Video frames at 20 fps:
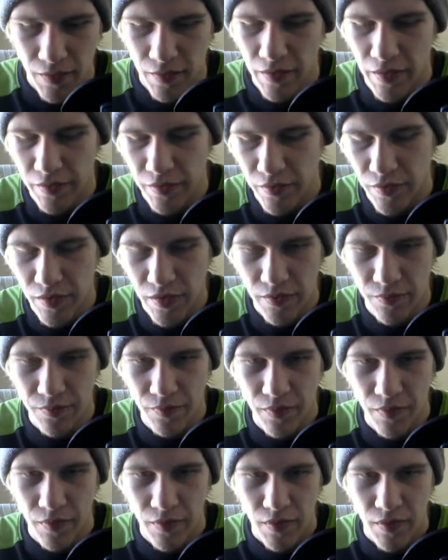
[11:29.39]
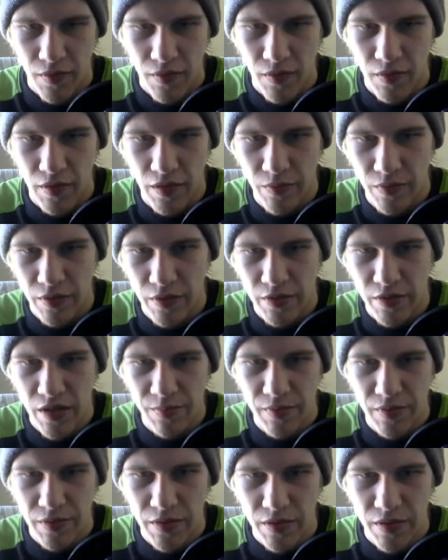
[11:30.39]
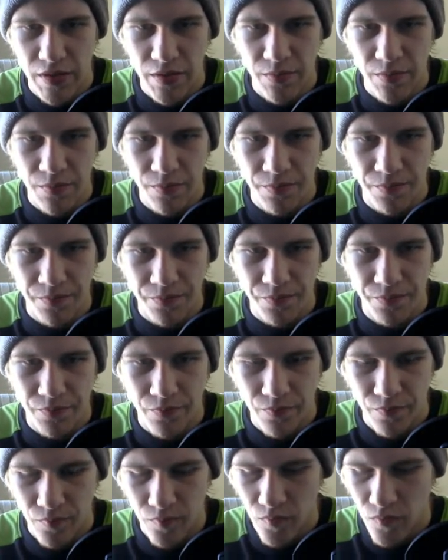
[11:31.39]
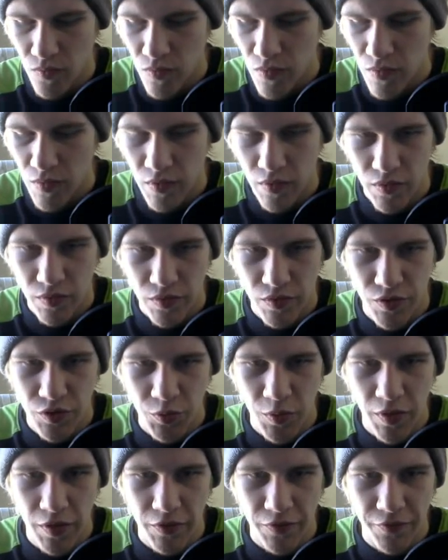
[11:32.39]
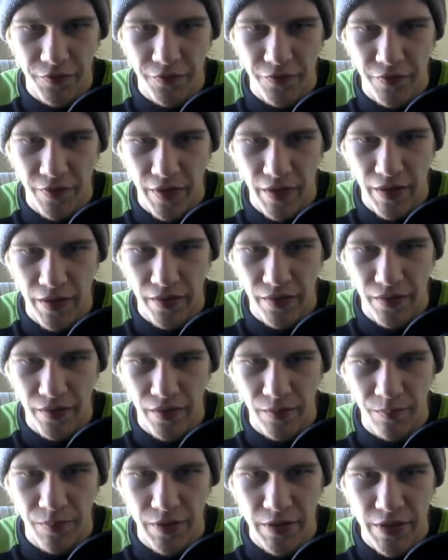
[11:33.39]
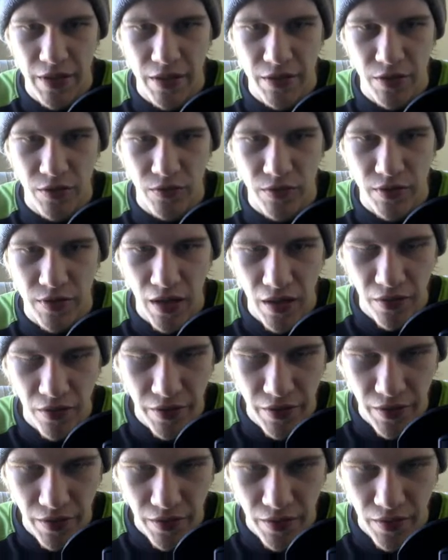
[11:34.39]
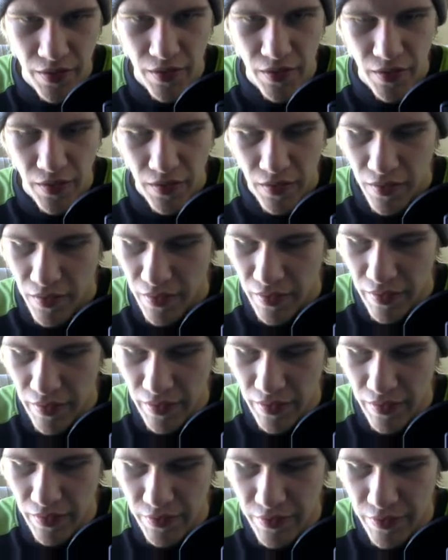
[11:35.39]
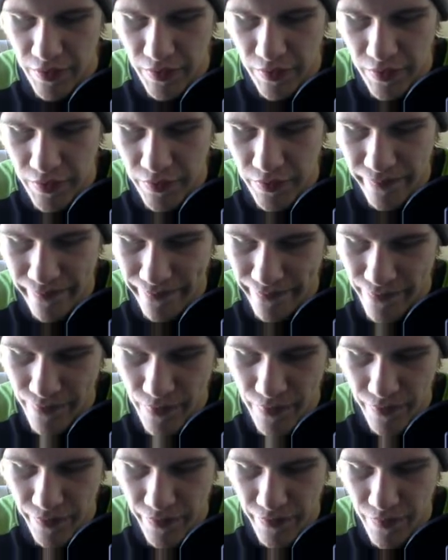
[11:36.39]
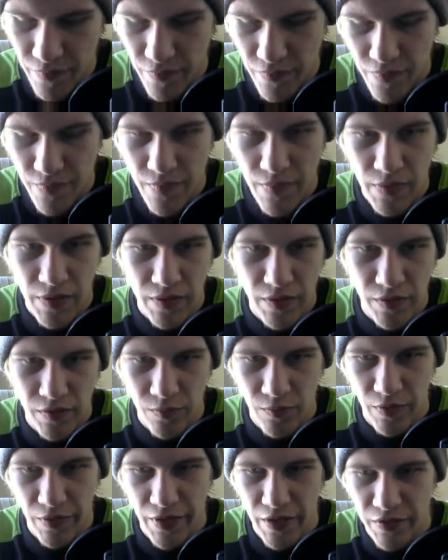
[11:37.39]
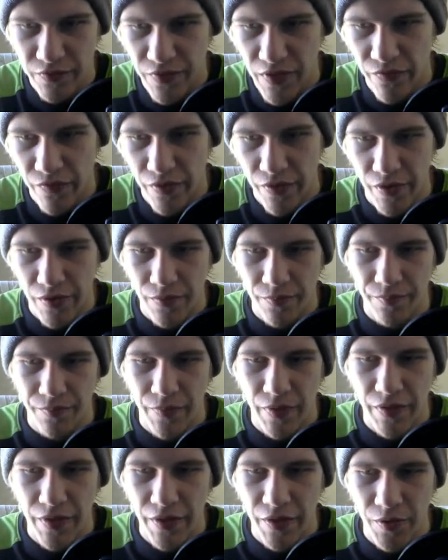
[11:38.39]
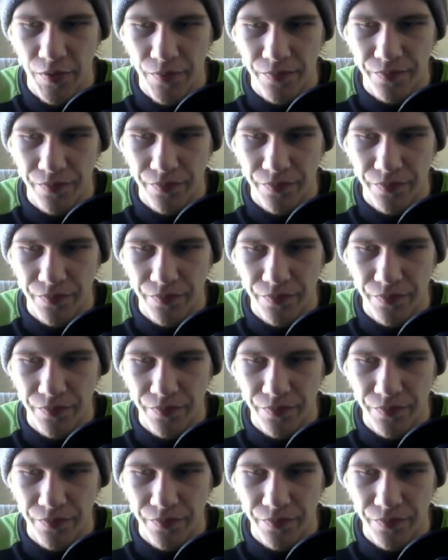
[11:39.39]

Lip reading: Enter your name. I'm gonna type in Tim 12, and then please enter your salary, 1,500, and there you go.